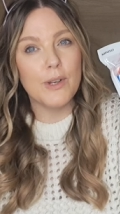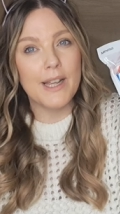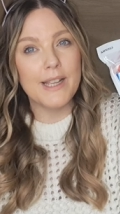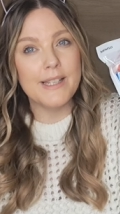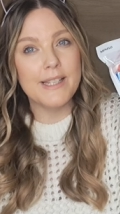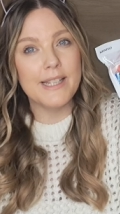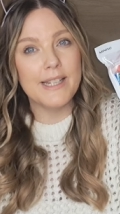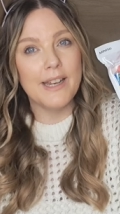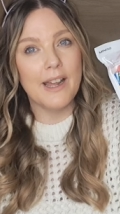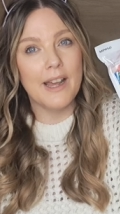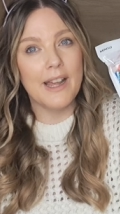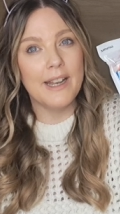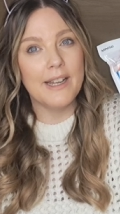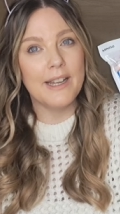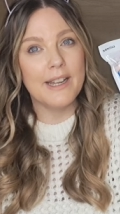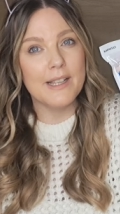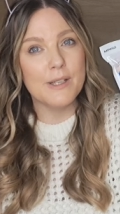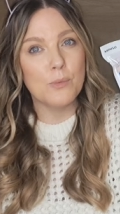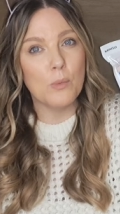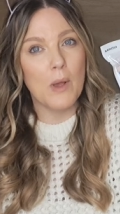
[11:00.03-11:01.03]
ninety
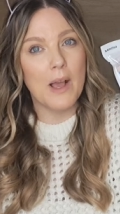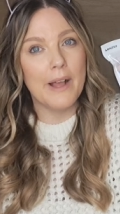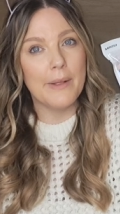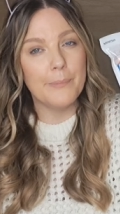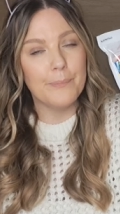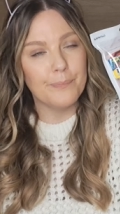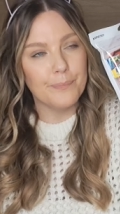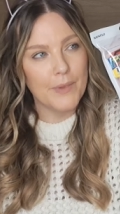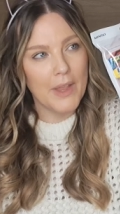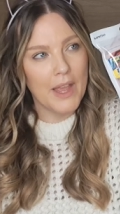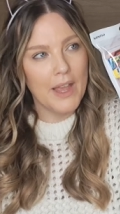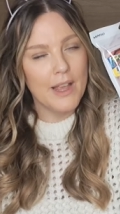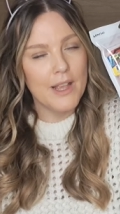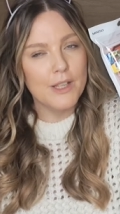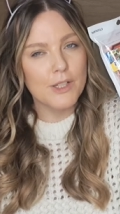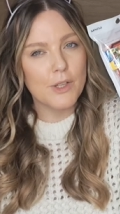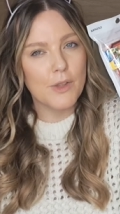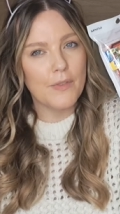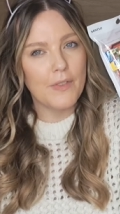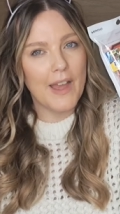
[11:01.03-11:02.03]
nine as well.
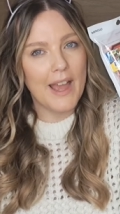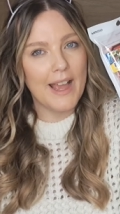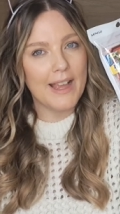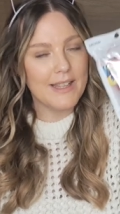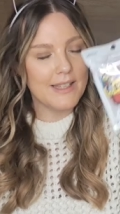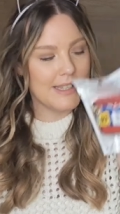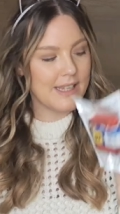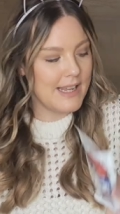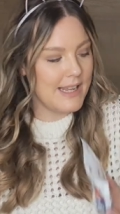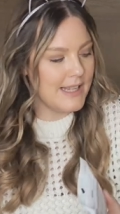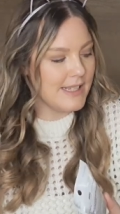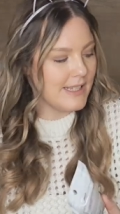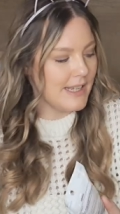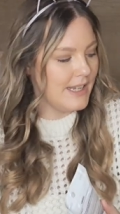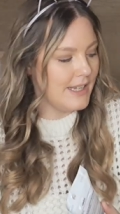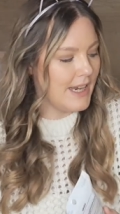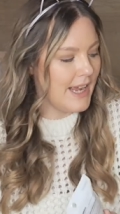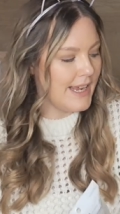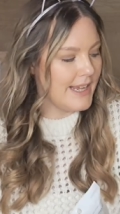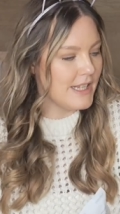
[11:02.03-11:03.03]
So that is
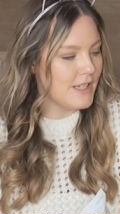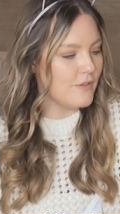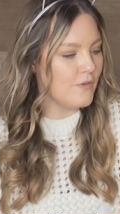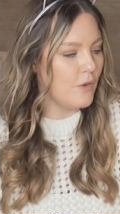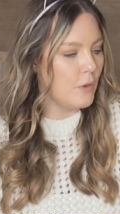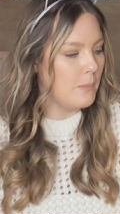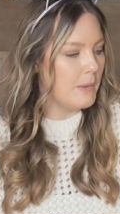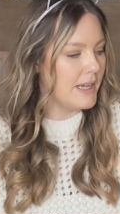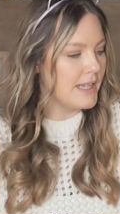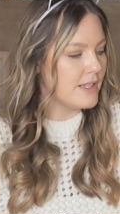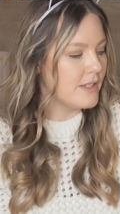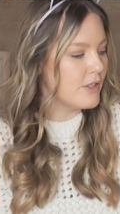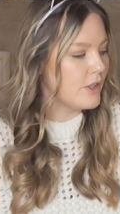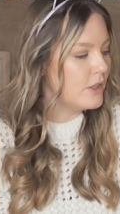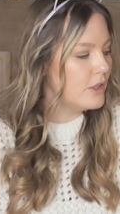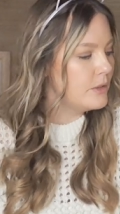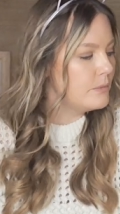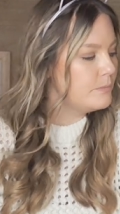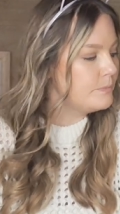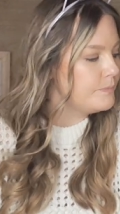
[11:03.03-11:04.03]
nice for my
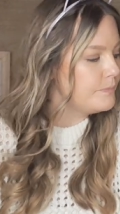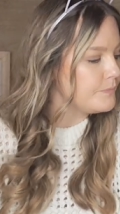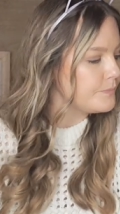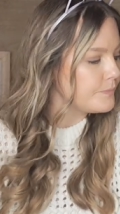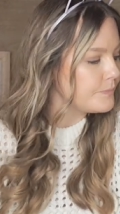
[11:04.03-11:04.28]
son.